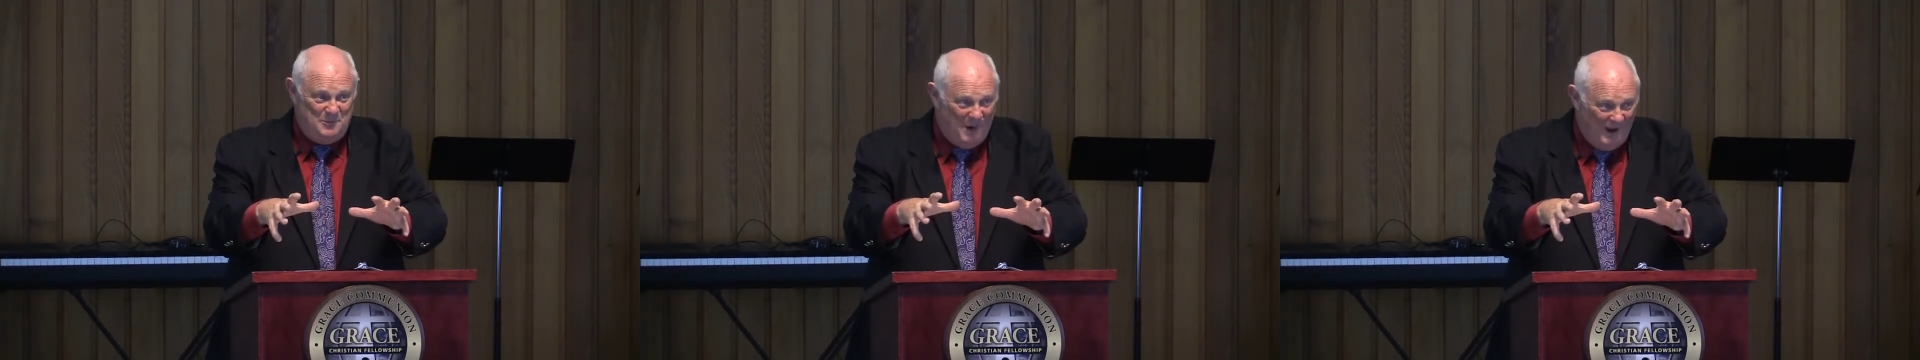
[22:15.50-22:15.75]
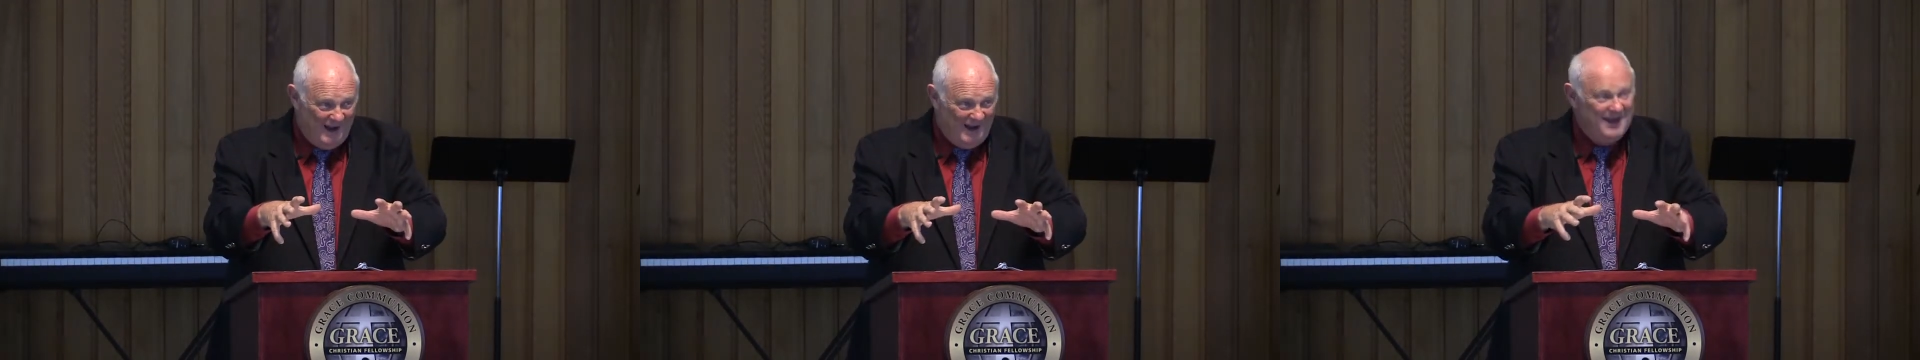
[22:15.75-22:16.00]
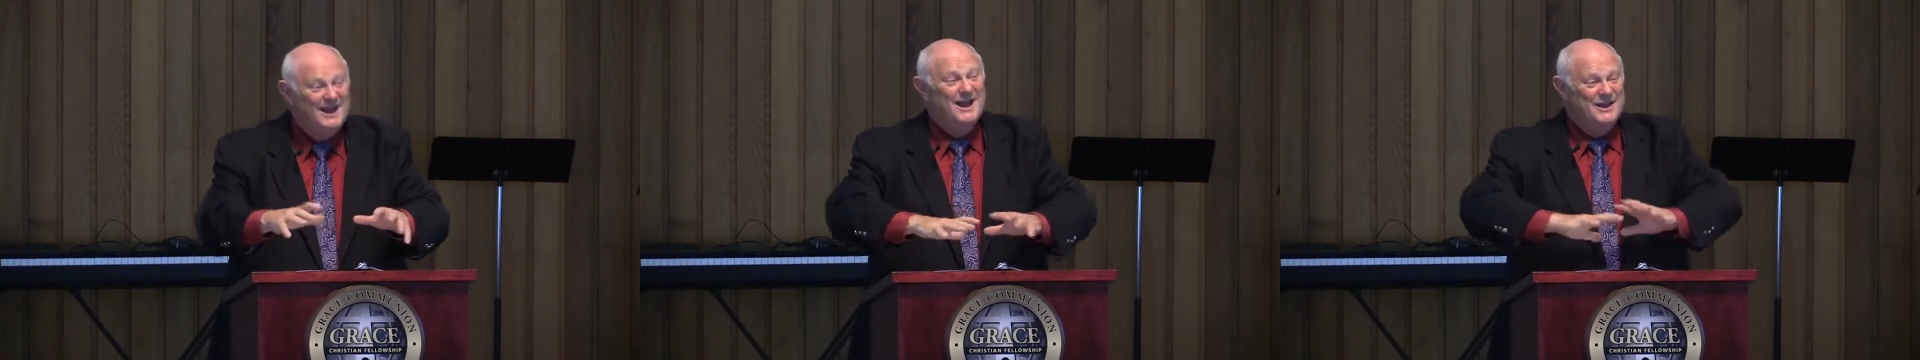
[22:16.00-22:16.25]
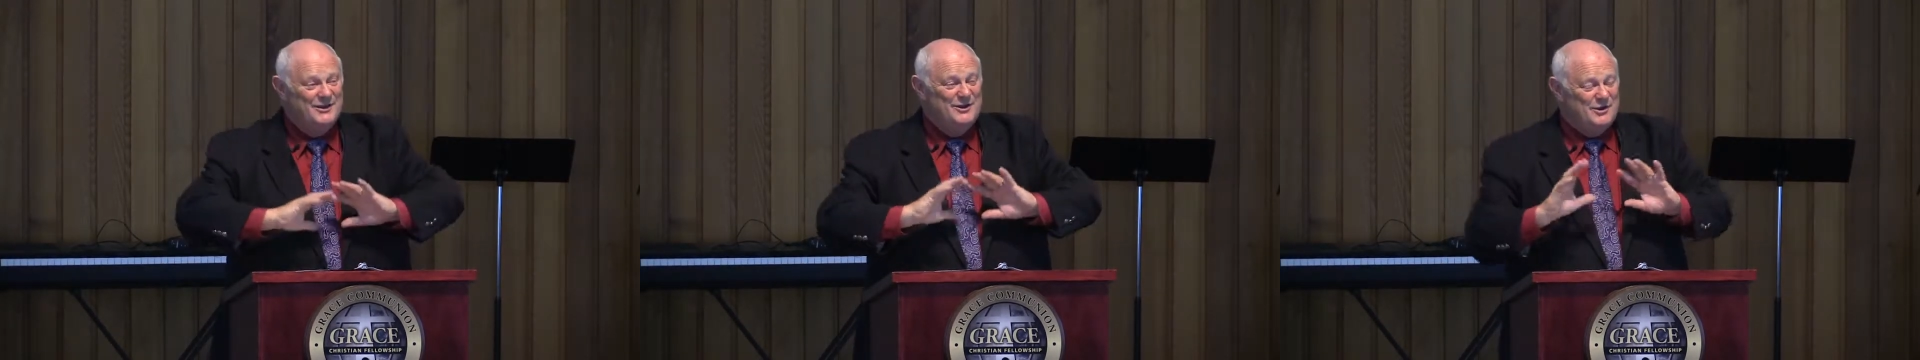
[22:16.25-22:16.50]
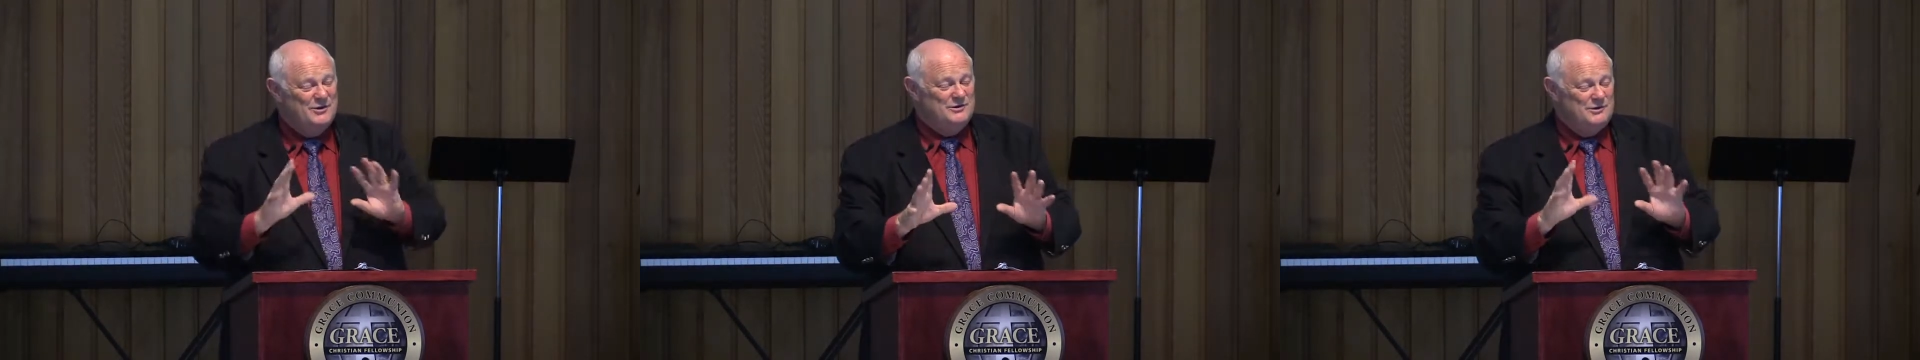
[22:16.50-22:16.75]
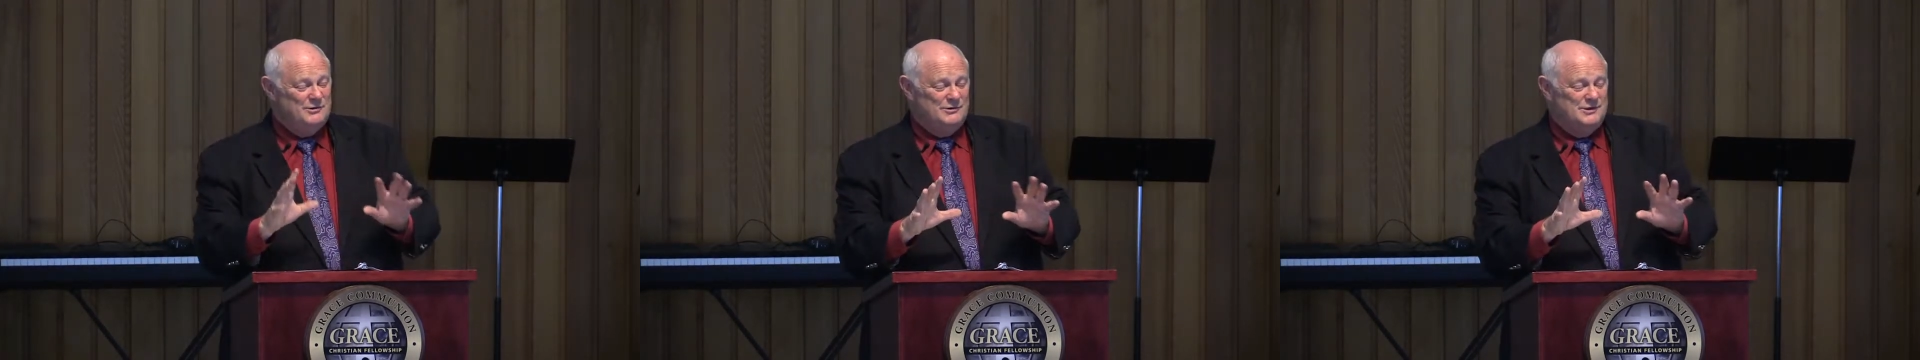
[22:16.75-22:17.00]
by the
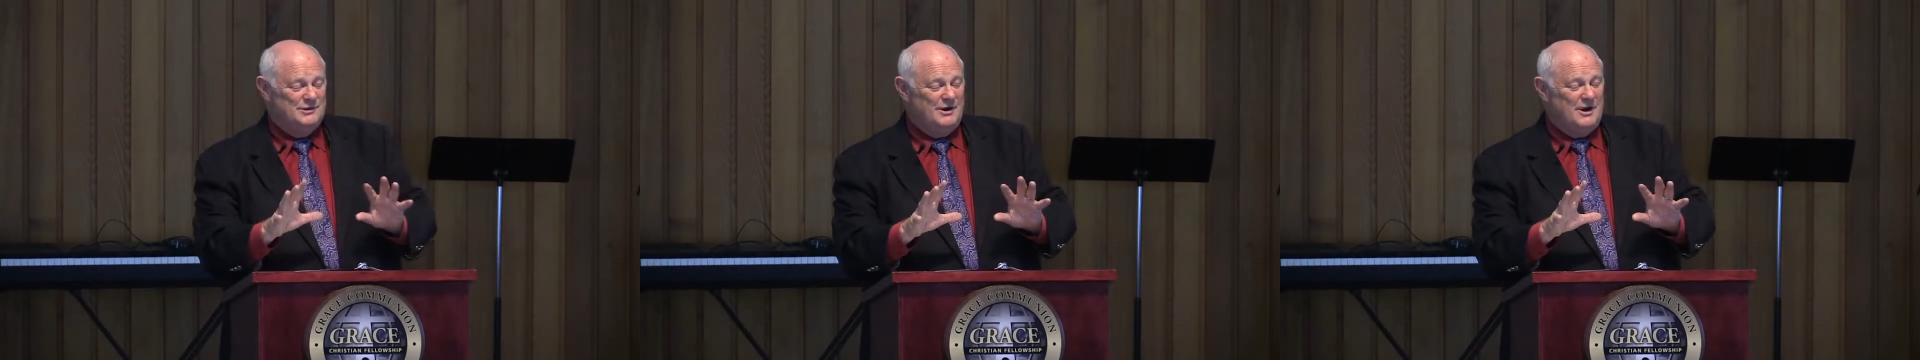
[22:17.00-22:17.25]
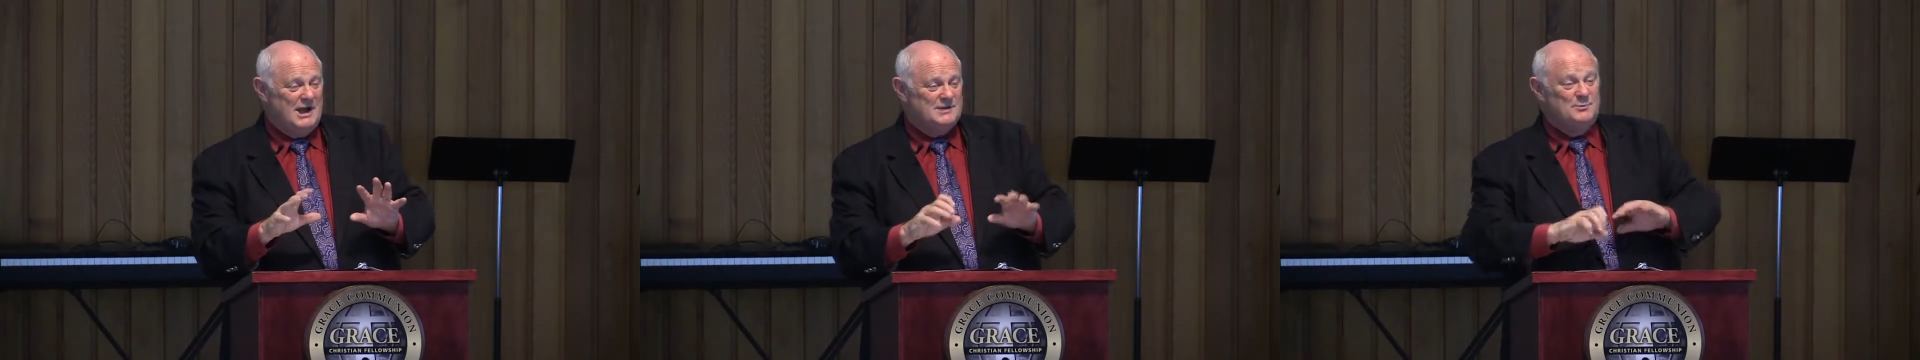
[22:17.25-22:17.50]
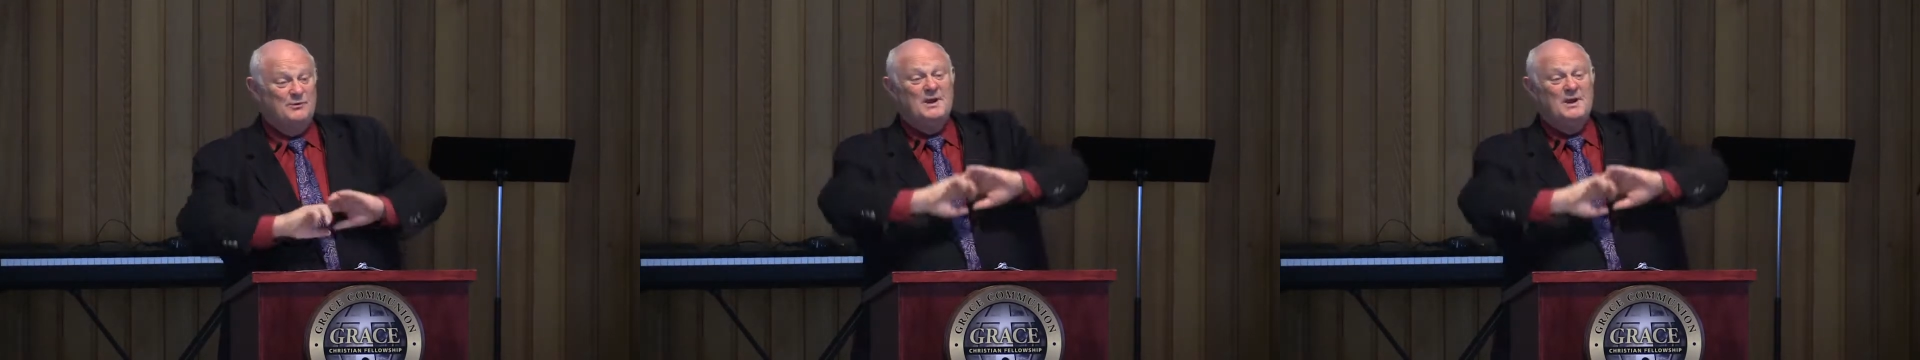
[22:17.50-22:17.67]
good news of the gospel.